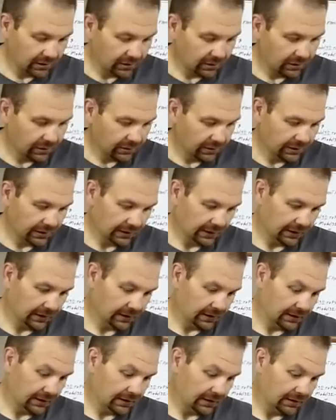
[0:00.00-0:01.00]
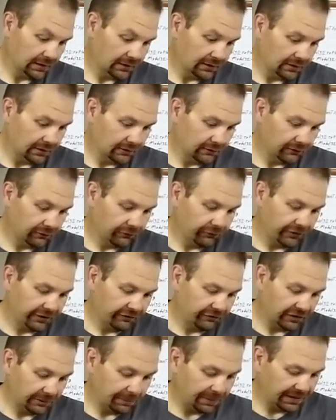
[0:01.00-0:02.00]
and
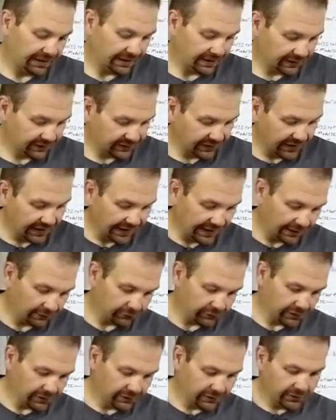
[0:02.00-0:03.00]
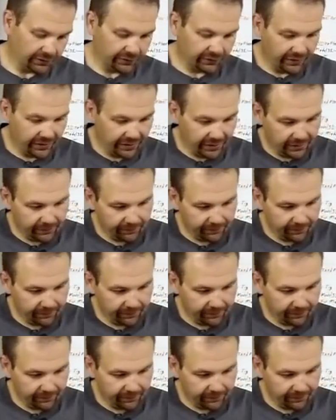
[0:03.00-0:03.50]
50 PSI written on there.